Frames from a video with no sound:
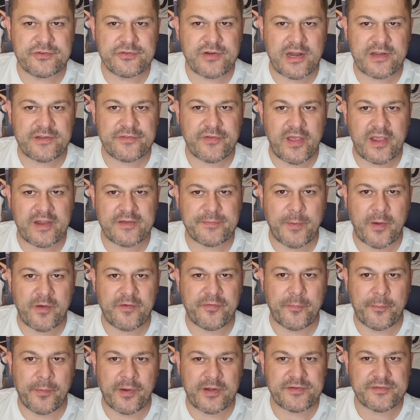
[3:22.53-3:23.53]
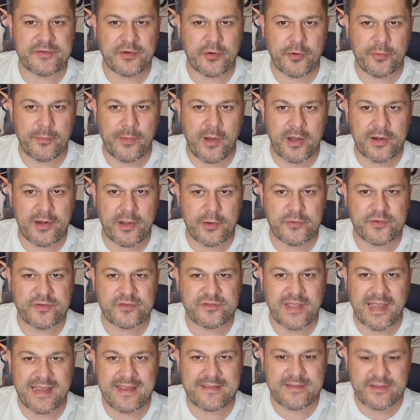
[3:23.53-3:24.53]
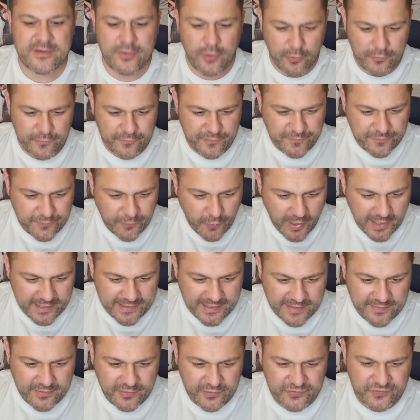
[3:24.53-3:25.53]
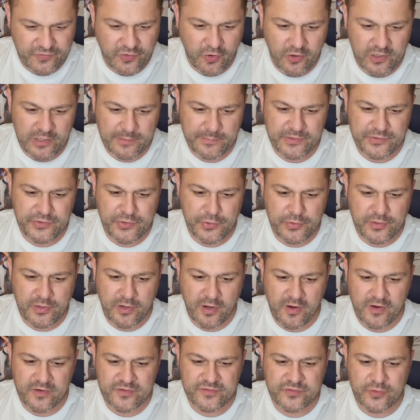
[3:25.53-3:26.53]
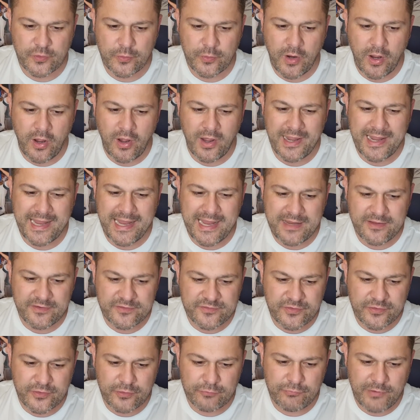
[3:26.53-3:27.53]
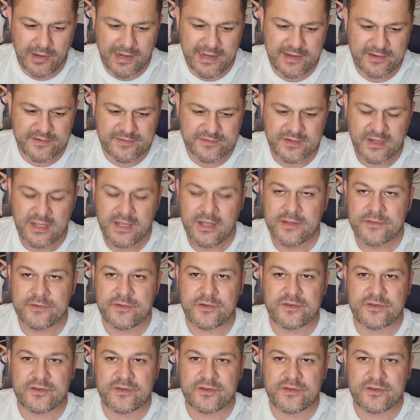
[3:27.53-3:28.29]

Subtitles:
transfer expert Fabrizio Romano stated on Friday that Tottenham and Newcastle are into the race to